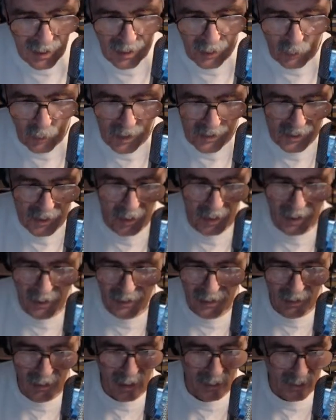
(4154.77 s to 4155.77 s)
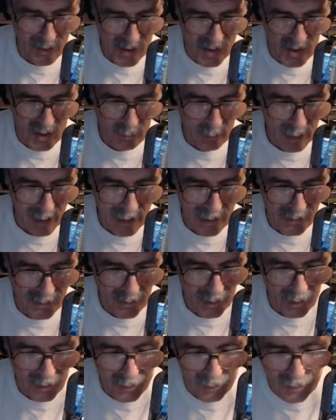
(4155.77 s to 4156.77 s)
was, here they're out in space,
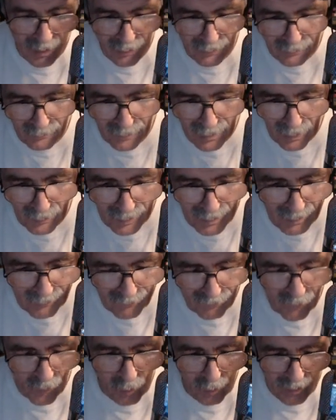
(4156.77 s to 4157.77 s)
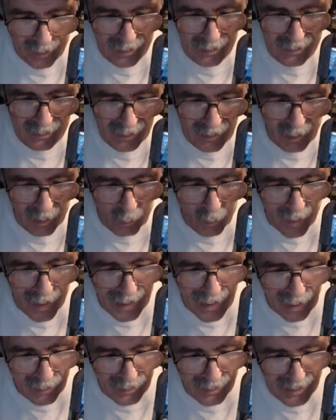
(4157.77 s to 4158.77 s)
they're out in foreign, way
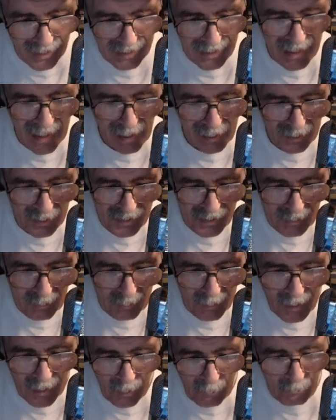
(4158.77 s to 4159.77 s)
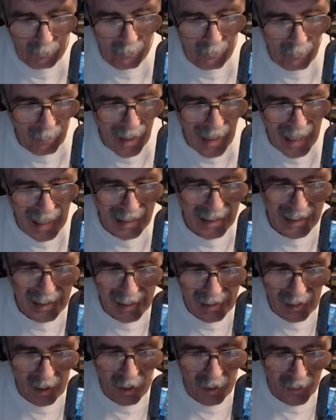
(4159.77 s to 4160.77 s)
out in the galaxy,
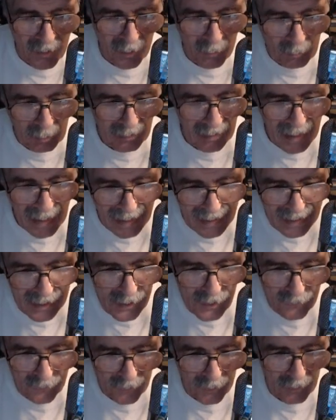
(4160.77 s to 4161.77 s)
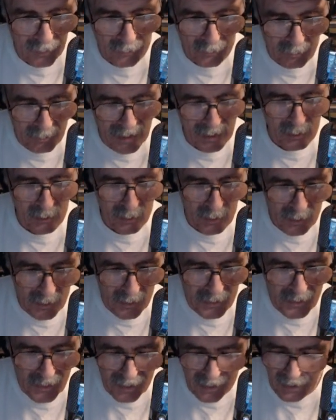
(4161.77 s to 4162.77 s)
mining other planets for
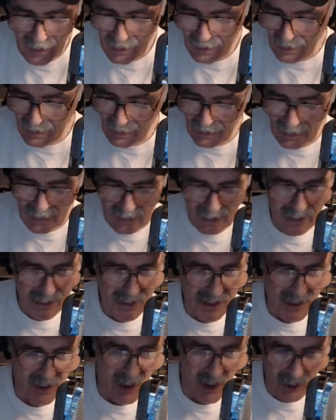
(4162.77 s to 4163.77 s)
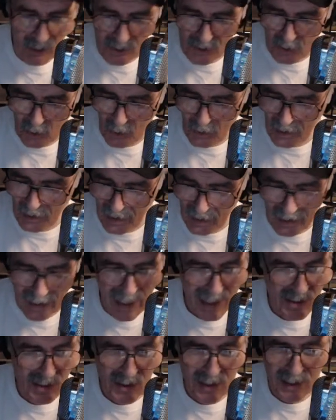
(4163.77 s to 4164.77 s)
minerals, and it's a longer story than that. You got
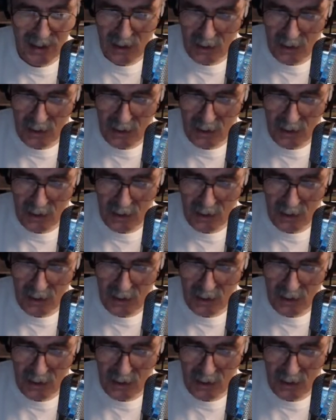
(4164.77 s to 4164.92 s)
to see it though;